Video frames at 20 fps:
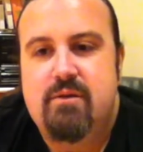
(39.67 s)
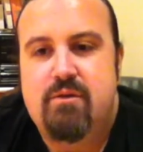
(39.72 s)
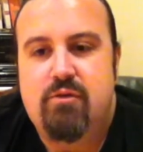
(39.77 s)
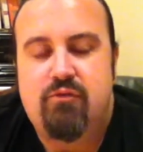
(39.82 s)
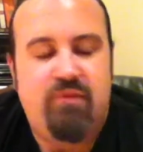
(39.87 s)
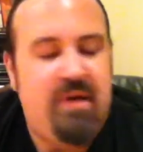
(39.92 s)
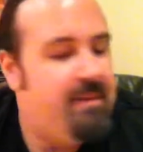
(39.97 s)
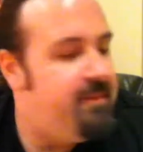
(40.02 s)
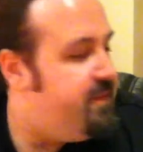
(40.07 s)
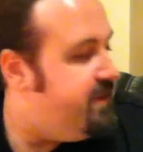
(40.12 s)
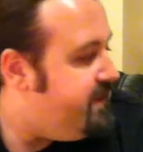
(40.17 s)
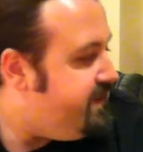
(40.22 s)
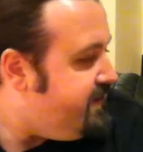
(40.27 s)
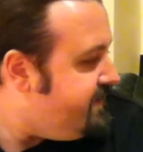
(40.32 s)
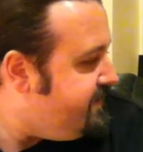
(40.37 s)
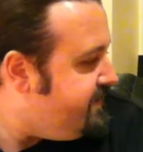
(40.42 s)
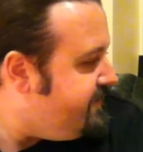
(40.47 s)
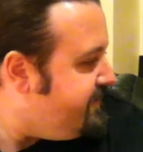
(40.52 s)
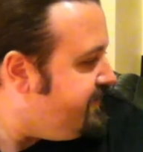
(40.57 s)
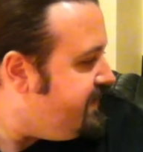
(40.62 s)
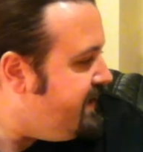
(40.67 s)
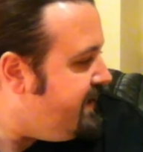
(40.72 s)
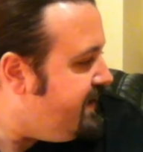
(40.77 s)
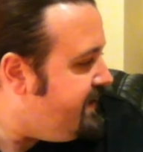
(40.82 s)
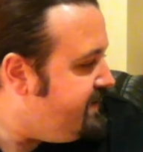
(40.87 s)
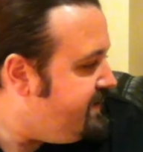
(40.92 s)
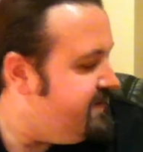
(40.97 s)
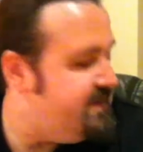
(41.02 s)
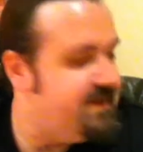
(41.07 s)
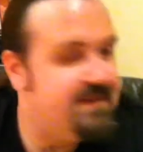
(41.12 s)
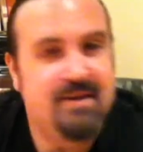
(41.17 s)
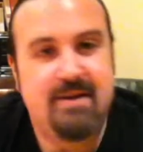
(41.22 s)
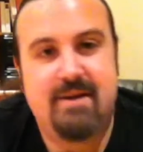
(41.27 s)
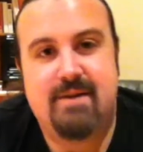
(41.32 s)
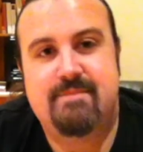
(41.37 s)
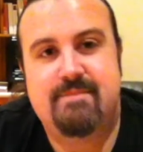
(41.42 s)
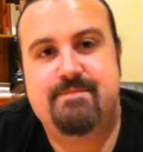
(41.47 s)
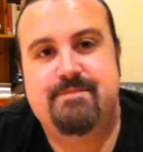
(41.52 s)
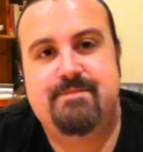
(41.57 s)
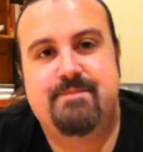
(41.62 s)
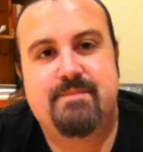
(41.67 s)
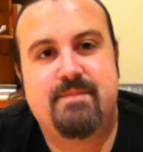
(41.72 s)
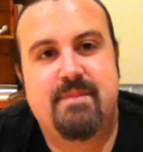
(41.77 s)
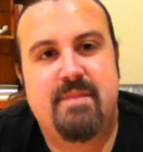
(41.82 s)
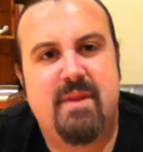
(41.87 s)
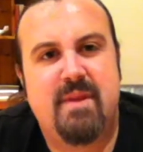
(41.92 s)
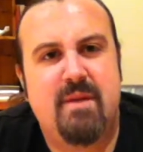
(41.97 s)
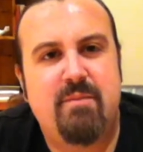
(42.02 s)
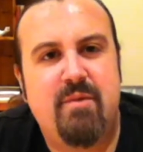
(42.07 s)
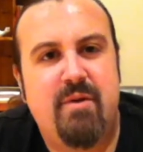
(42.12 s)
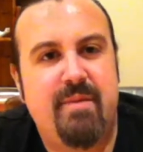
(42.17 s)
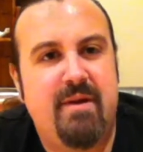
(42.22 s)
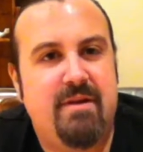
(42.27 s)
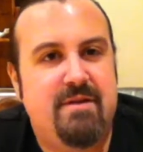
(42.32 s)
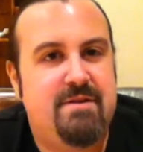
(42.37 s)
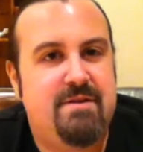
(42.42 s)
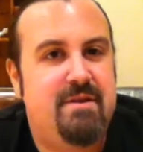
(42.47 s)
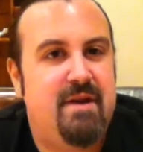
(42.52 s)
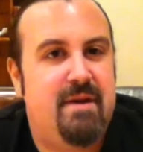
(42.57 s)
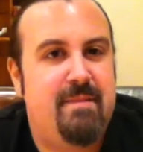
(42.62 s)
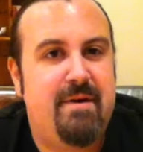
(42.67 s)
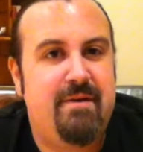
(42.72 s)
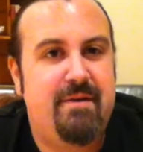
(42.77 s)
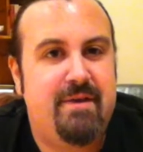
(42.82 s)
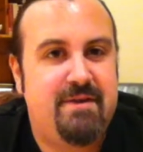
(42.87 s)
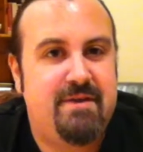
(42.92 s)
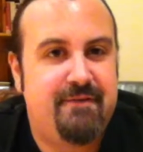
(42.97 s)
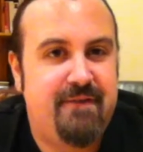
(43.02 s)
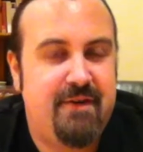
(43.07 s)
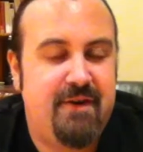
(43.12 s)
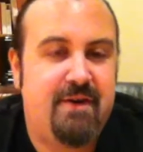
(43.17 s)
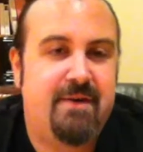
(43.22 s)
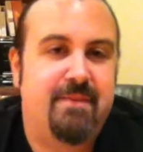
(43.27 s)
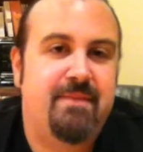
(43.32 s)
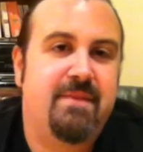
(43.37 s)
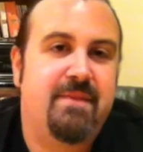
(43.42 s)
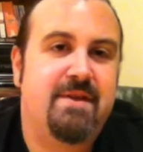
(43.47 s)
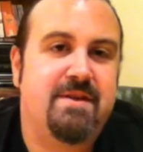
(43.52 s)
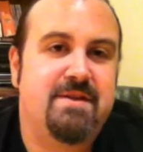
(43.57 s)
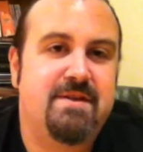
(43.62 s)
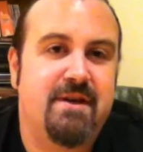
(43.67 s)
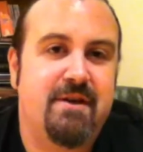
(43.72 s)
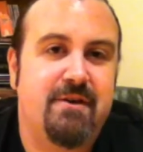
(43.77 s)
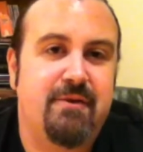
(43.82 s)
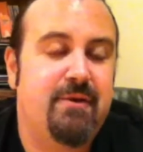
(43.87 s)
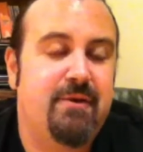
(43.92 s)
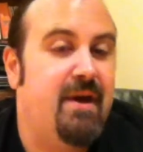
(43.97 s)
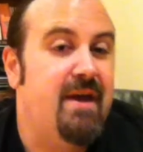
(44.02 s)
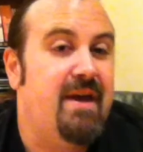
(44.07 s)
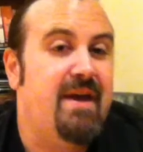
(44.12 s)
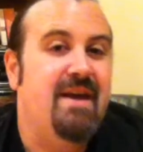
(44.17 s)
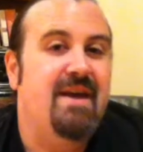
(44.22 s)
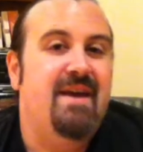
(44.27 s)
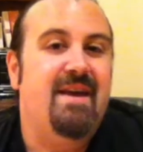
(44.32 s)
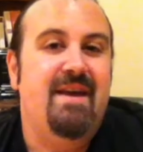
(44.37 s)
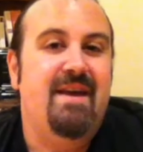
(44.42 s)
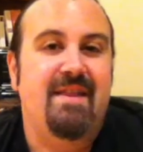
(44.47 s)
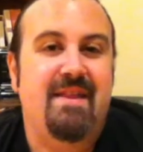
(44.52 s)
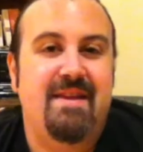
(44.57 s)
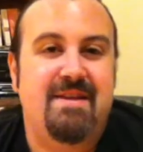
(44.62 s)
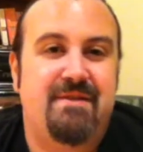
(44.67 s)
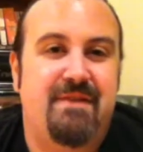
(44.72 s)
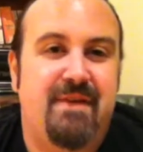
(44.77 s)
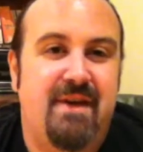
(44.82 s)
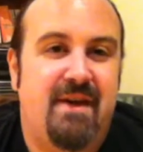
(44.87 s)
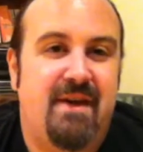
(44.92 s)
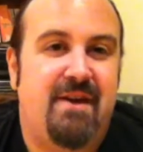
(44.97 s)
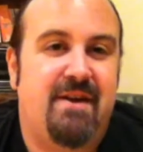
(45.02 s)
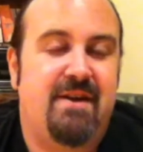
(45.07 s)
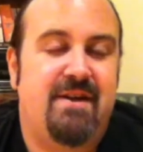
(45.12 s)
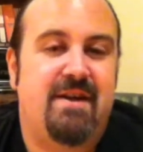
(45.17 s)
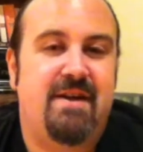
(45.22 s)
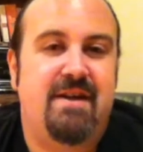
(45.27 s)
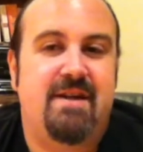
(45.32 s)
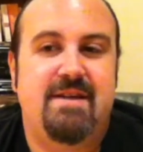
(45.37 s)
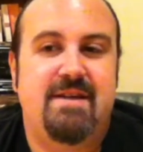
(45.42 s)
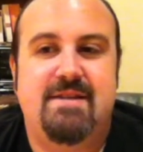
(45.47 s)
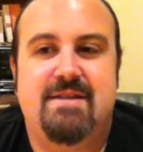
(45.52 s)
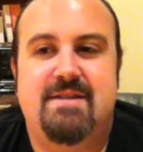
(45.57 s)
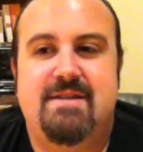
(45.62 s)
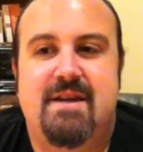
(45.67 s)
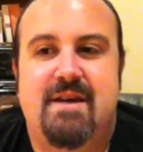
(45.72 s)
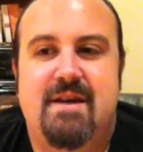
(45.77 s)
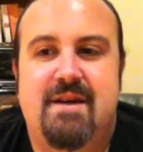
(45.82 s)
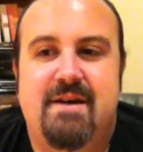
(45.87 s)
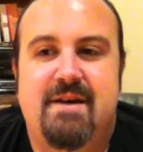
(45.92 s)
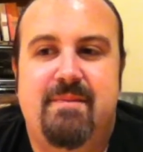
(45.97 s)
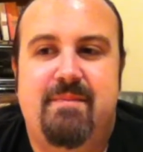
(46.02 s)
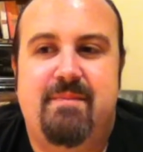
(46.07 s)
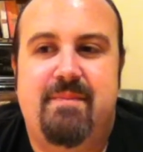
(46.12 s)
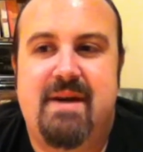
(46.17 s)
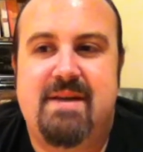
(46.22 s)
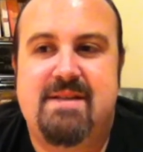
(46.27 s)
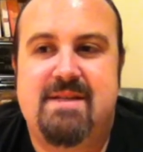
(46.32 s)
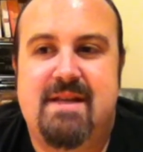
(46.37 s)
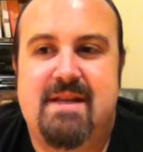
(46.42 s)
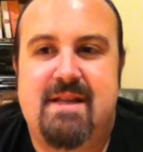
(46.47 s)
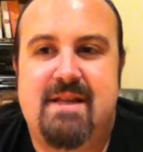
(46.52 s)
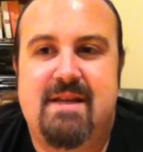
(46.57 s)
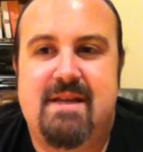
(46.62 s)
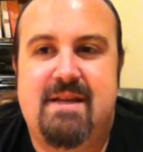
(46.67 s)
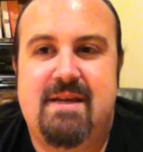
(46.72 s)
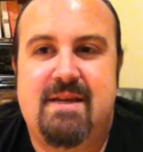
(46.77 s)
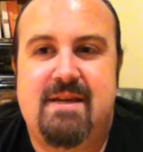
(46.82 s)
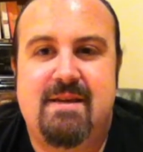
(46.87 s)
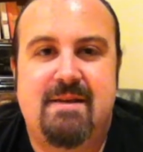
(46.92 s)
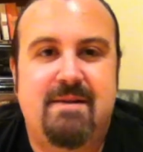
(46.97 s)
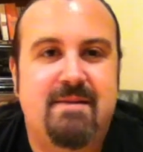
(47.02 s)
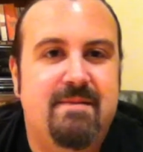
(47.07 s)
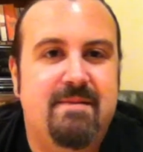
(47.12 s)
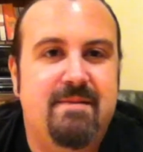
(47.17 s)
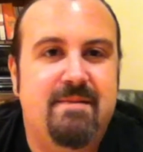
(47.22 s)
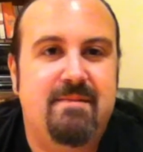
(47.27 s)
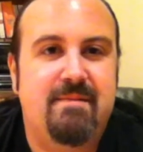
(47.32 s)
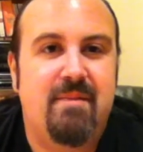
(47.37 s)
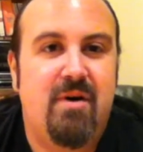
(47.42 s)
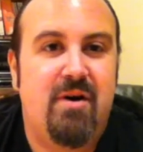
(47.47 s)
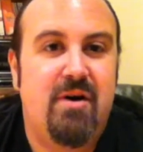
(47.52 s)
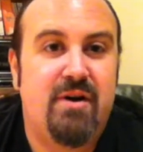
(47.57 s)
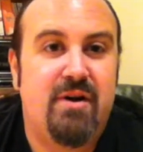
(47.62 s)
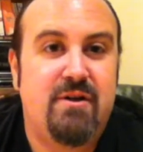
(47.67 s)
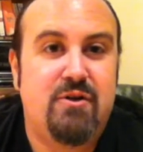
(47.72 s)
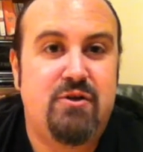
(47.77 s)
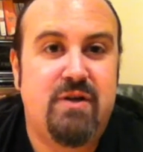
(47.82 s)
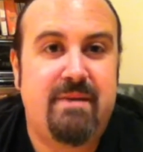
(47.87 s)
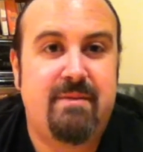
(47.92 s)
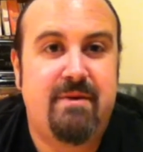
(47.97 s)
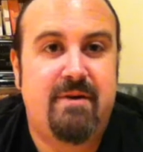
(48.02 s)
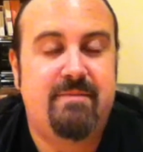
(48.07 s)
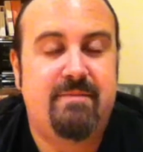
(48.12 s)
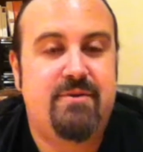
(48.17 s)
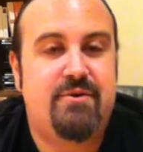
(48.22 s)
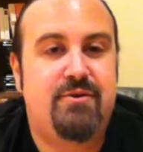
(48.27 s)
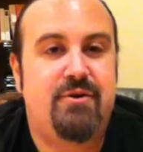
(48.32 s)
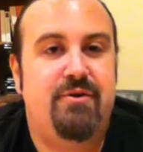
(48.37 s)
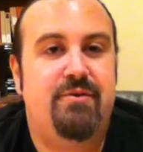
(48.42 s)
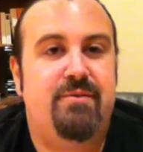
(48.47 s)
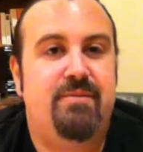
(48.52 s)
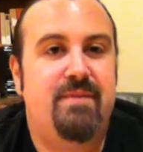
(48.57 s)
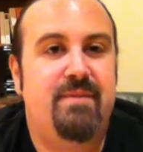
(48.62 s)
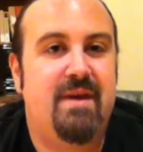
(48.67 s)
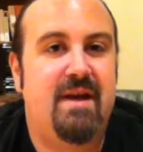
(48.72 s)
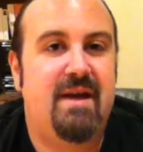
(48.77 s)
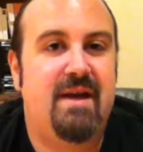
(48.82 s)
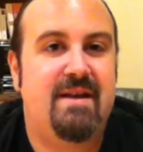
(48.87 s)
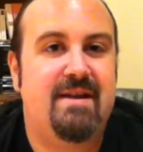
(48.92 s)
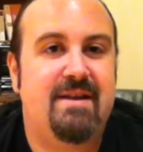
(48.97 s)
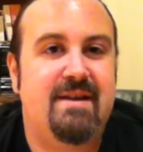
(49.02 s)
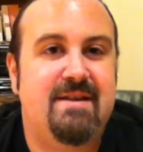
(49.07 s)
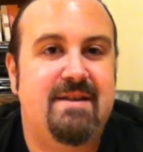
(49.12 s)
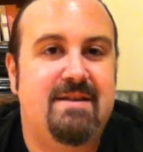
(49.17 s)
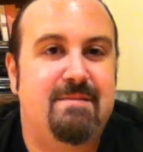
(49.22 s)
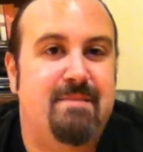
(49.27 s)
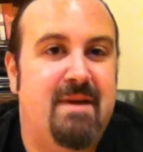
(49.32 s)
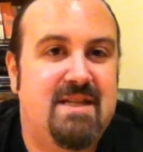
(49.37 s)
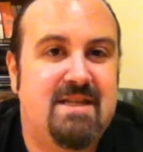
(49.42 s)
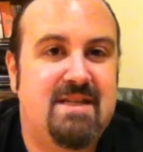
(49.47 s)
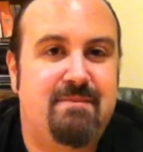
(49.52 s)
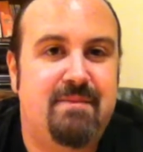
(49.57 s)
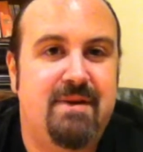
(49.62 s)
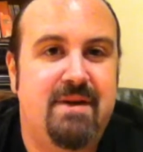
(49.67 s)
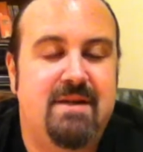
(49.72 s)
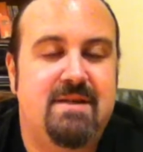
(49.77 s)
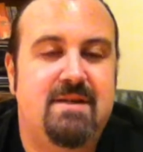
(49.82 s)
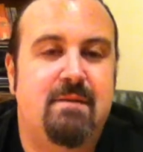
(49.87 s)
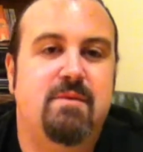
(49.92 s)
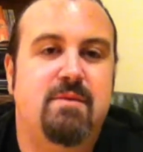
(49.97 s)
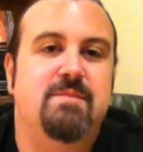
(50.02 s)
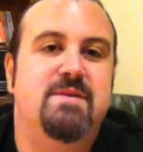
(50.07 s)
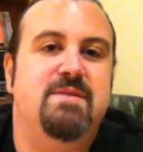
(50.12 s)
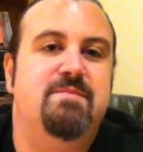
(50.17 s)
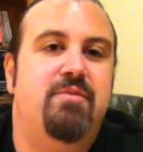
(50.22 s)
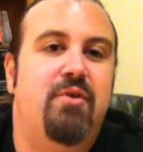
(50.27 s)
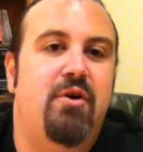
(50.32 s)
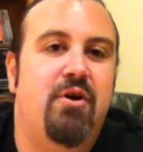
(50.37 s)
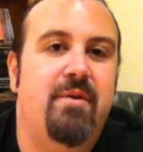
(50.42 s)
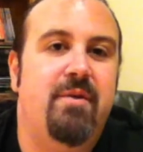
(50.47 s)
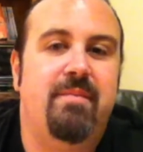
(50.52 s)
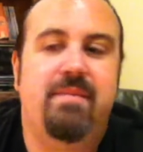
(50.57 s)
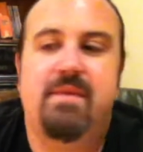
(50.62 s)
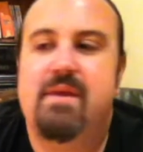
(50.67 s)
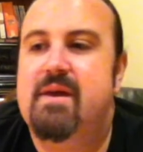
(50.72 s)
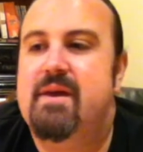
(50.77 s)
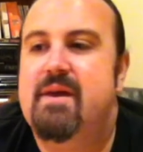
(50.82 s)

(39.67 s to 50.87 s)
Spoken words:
or rambling, and I might be able to do that about this figure. So this figure is basically my dream come true, and it's the masterpiece Optimus Prime.